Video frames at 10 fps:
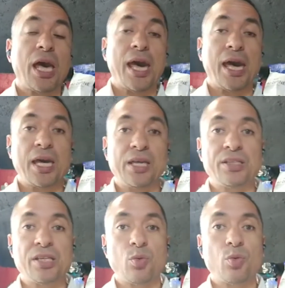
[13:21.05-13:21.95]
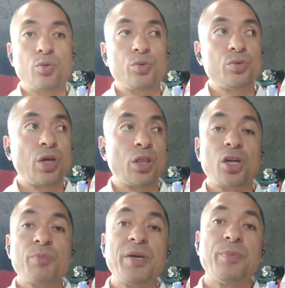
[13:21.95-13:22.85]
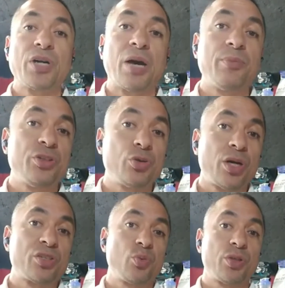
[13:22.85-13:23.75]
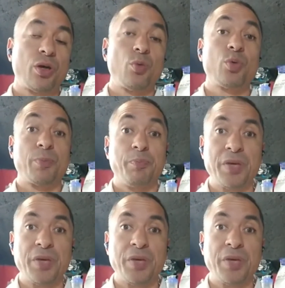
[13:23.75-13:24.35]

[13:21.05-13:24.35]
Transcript: and a lot of people come into us with a